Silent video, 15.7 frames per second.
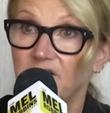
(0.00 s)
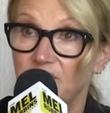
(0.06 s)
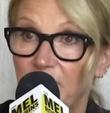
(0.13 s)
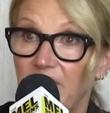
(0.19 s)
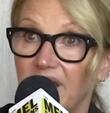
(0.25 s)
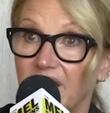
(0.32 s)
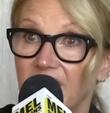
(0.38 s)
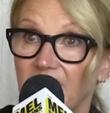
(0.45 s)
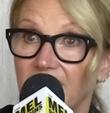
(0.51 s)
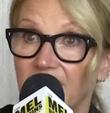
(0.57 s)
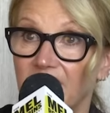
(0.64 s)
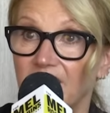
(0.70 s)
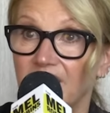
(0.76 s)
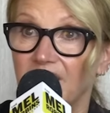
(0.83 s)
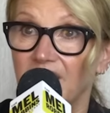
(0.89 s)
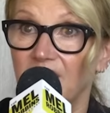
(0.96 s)
is me,
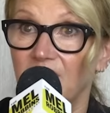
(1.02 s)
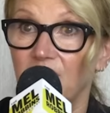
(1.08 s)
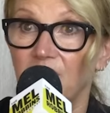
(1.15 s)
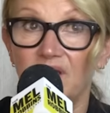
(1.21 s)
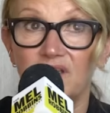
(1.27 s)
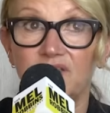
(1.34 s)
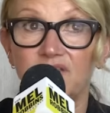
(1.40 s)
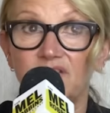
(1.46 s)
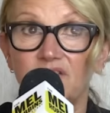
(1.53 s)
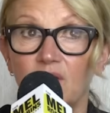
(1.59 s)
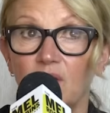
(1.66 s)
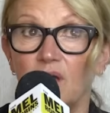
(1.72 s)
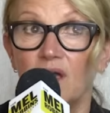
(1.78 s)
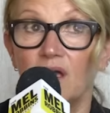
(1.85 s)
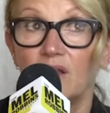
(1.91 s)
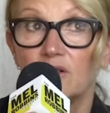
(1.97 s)
Miss
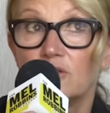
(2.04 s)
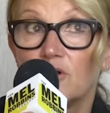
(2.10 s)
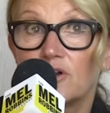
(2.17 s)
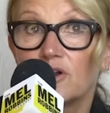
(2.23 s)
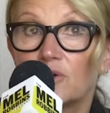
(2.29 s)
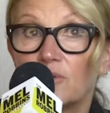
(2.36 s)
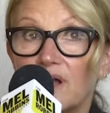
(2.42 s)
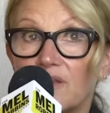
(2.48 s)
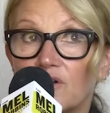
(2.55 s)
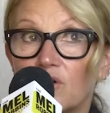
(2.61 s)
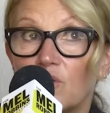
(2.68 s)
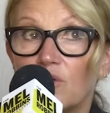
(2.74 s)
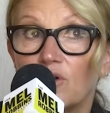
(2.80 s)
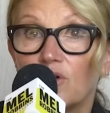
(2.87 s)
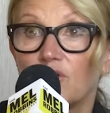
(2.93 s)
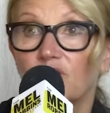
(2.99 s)
looking around the
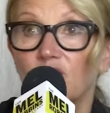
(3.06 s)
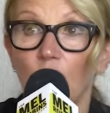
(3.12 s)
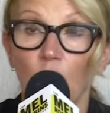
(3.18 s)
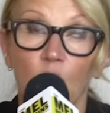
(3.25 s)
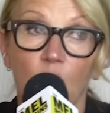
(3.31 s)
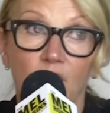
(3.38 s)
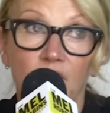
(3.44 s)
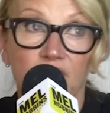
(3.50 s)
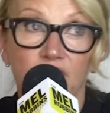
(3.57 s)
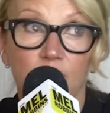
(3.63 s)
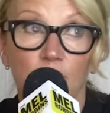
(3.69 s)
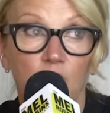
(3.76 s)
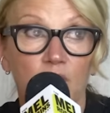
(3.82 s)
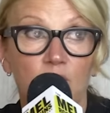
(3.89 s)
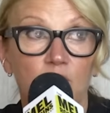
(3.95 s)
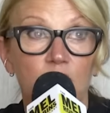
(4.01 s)
corners, what
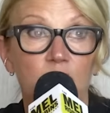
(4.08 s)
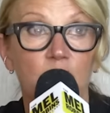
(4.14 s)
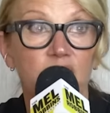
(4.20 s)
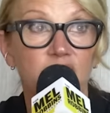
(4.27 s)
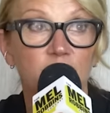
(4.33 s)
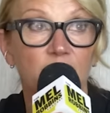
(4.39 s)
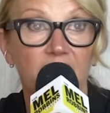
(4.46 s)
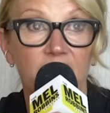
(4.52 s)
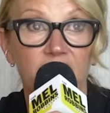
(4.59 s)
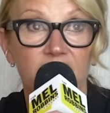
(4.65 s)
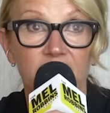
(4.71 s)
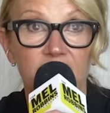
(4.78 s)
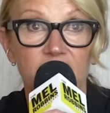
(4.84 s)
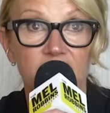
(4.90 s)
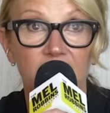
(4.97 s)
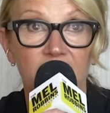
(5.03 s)
is the bad
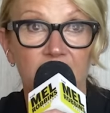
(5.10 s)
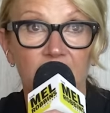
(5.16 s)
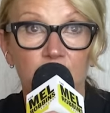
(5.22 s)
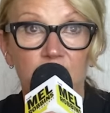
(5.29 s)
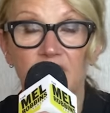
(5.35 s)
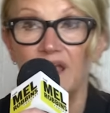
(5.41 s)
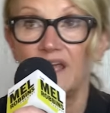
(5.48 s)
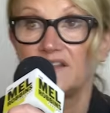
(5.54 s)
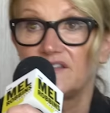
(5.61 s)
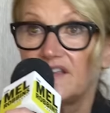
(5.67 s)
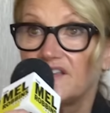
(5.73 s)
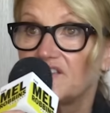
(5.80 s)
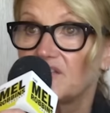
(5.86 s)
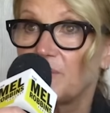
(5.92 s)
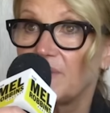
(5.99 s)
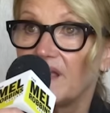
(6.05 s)
thing that's going to happen,
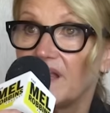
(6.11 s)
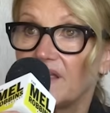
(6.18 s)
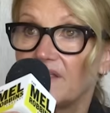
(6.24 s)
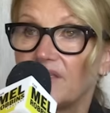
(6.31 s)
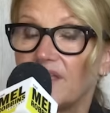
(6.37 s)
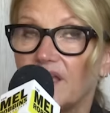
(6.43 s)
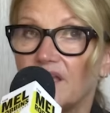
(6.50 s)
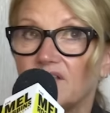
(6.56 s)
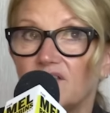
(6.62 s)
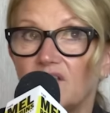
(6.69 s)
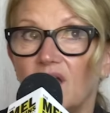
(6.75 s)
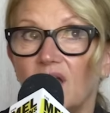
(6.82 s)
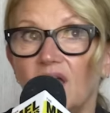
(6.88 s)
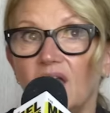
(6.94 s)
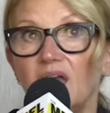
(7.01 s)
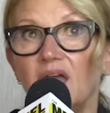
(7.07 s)
anticipating things.
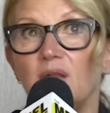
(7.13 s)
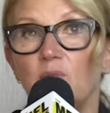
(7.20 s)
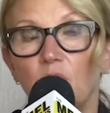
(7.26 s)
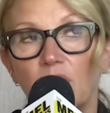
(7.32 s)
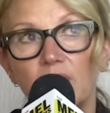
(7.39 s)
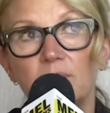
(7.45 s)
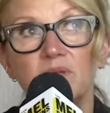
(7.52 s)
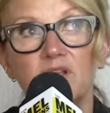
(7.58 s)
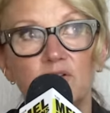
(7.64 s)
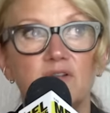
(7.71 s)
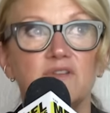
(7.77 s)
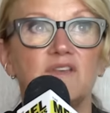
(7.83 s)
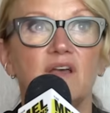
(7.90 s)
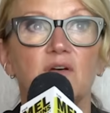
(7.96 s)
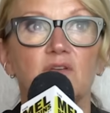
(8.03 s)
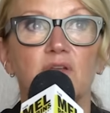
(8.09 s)
And what I'm here to
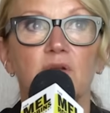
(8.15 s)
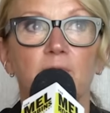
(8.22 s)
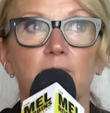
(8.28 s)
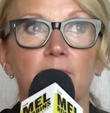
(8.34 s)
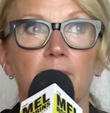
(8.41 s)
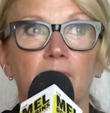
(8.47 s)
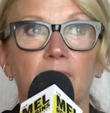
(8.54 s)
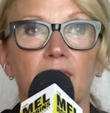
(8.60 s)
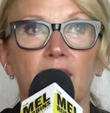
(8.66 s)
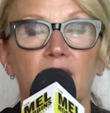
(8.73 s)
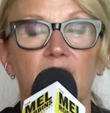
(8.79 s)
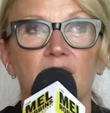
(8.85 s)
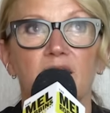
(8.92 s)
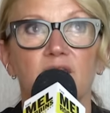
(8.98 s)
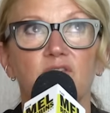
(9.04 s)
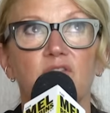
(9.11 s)
tell you
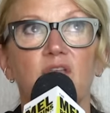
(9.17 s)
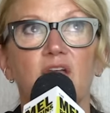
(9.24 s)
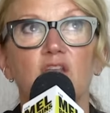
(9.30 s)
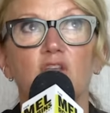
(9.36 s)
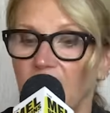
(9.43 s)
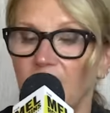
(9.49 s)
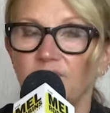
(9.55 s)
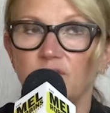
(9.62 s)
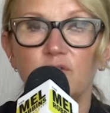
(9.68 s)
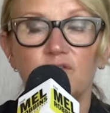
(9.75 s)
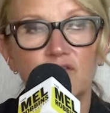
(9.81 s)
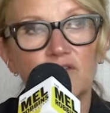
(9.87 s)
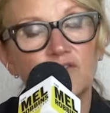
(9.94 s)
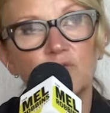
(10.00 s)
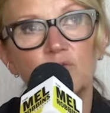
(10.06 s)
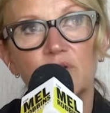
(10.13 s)
is that if you
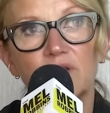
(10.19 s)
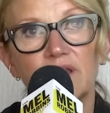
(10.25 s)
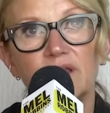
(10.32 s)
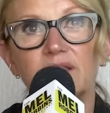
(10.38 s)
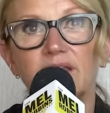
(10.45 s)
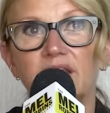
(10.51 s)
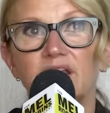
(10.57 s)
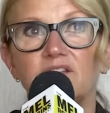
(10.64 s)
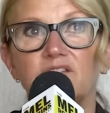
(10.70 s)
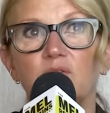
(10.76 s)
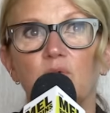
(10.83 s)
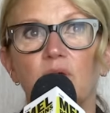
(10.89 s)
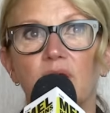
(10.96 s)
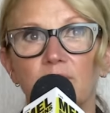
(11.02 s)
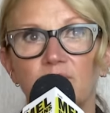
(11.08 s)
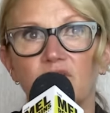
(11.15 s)
start to really lean into
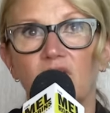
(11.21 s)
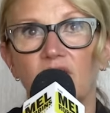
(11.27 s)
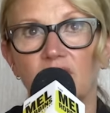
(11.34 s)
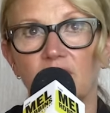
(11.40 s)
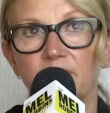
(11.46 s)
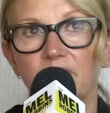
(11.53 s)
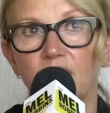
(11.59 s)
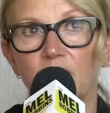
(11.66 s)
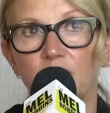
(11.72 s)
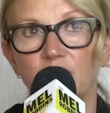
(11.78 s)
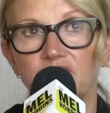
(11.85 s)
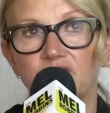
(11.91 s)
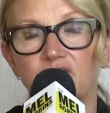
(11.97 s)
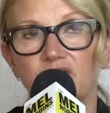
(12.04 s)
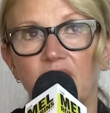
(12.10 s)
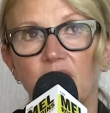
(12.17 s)
what I'm talking about,
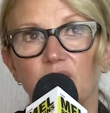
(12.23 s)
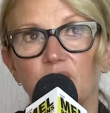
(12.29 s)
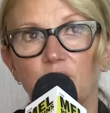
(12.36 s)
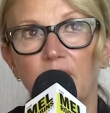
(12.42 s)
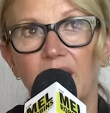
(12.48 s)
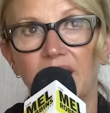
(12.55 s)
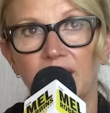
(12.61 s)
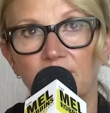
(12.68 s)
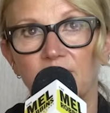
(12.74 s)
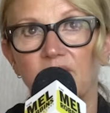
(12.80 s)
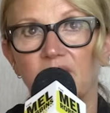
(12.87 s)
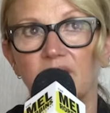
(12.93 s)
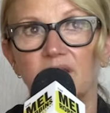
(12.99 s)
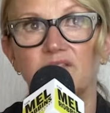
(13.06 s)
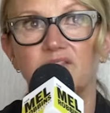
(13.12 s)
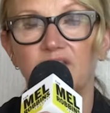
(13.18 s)
which is how you aim
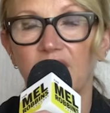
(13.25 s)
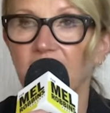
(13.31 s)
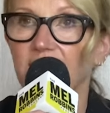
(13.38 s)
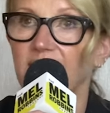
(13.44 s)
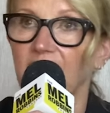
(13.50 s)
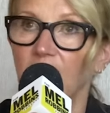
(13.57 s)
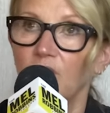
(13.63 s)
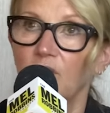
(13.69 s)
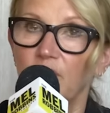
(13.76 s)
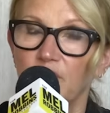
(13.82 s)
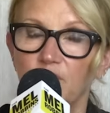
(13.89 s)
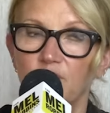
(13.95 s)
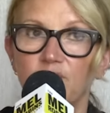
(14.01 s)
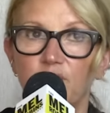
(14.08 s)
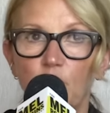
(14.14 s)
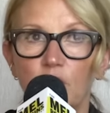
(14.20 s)
the second arrow at
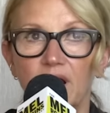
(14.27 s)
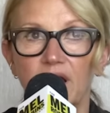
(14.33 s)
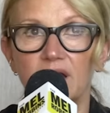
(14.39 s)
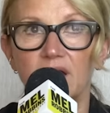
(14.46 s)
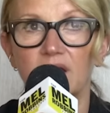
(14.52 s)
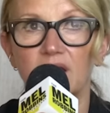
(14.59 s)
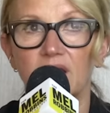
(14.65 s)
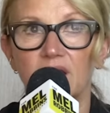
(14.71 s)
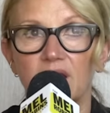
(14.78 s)
your forehead,